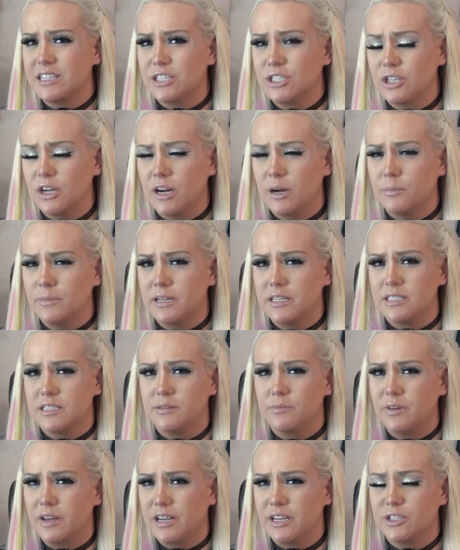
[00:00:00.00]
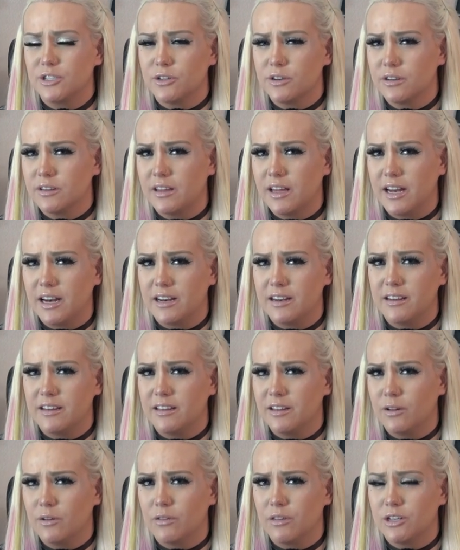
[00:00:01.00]
the shaman to make sure that,
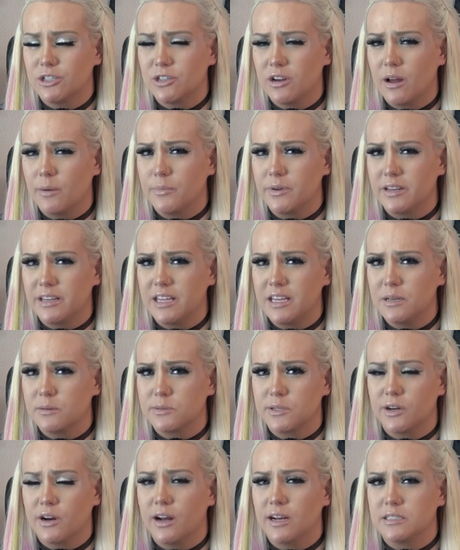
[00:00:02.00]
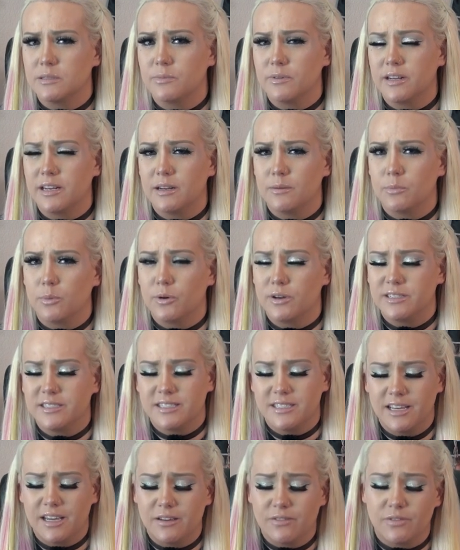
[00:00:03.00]
you know, the shaman keeps her husband and boys
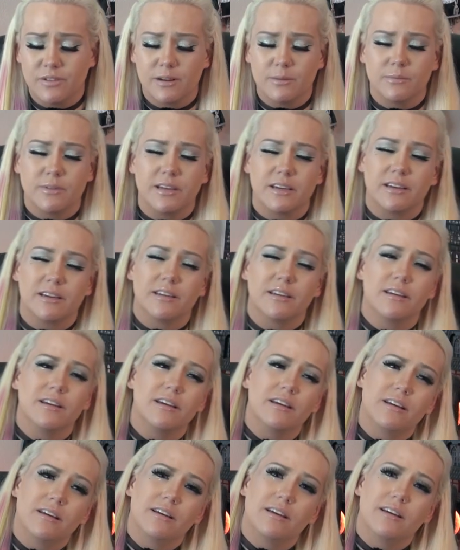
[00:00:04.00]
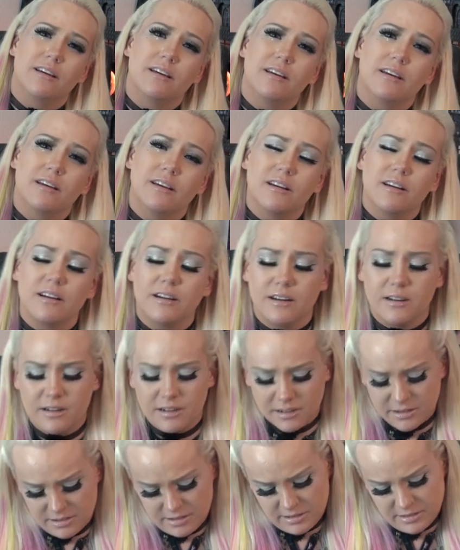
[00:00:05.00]
safe. And I'm like,
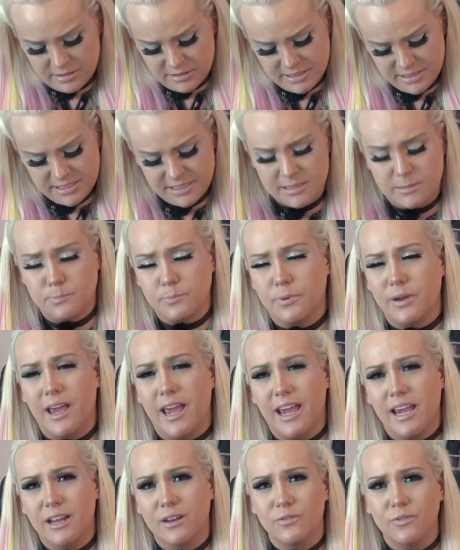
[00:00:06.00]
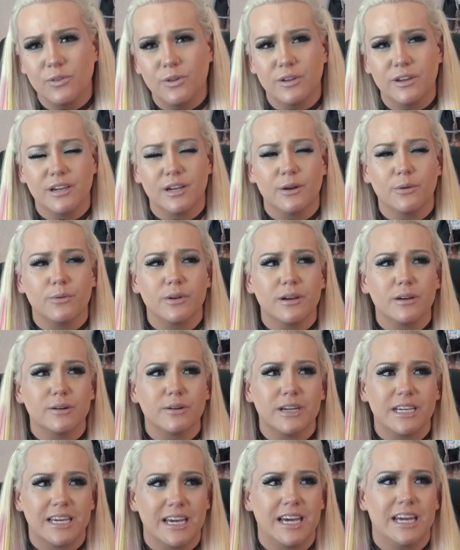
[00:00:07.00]
oh, this is painful. Here we go
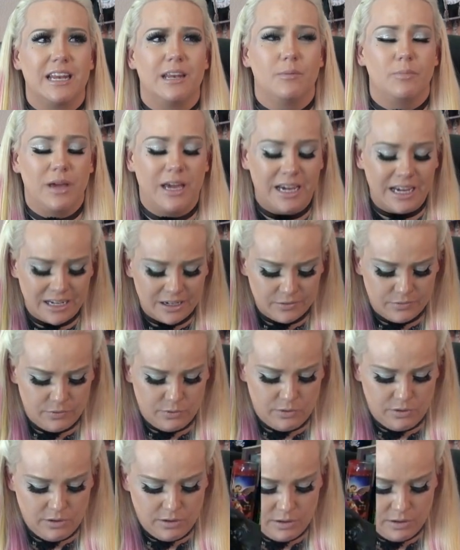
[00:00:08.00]
again, painful.